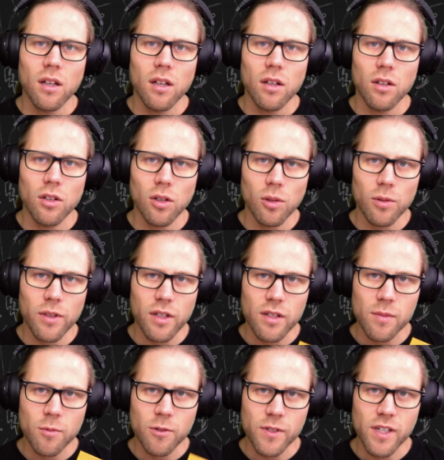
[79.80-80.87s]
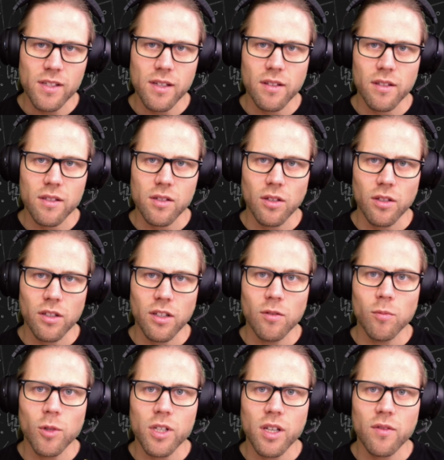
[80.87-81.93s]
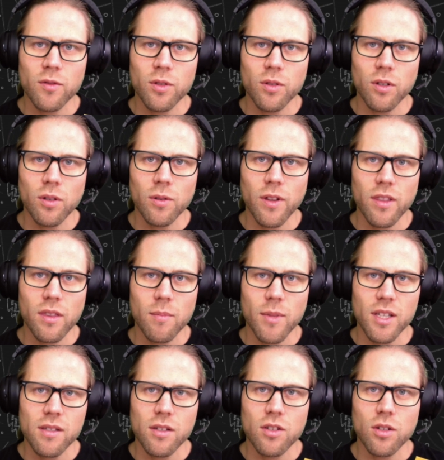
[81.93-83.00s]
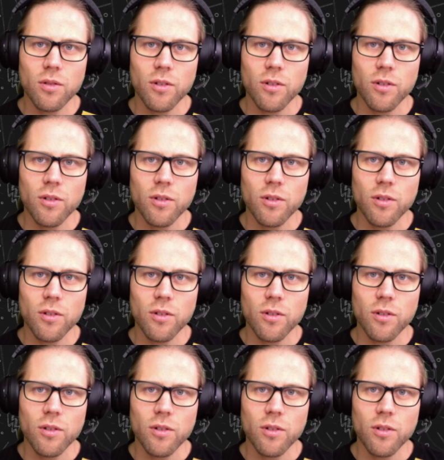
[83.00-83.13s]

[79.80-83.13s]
node that is processing this onion would have to know that the message